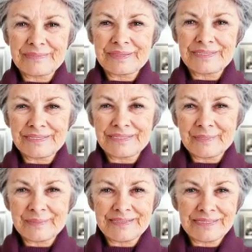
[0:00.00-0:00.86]
At
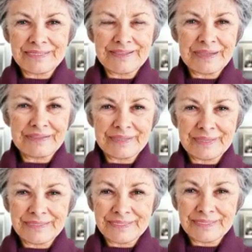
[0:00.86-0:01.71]
32 weeks in the
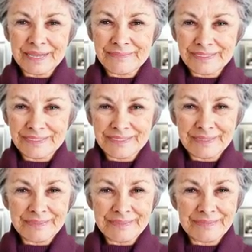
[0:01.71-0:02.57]
third
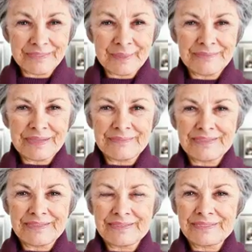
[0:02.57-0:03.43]
trimester, your
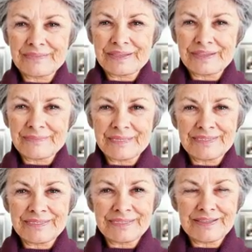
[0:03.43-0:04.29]
baby's
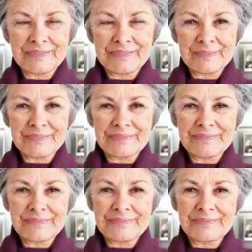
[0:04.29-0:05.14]
development continues.
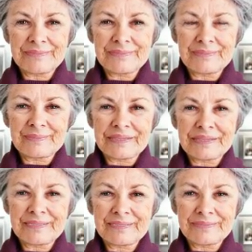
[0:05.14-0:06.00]

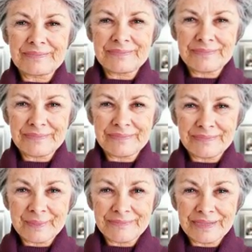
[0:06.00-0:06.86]
1.
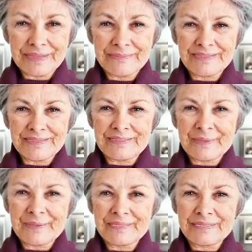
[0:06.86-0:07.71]
Your
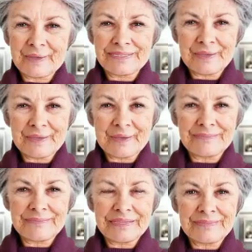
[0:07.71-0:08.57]
baby's bones are
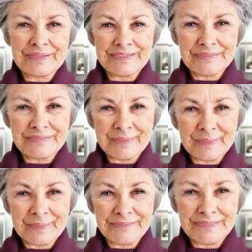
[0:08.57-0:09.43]
soft but fully
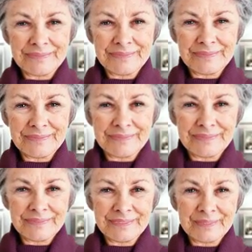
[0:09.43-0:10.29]
formed.
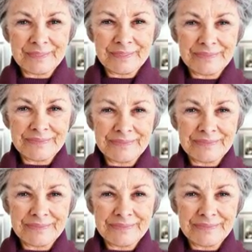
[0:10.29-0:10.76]
2.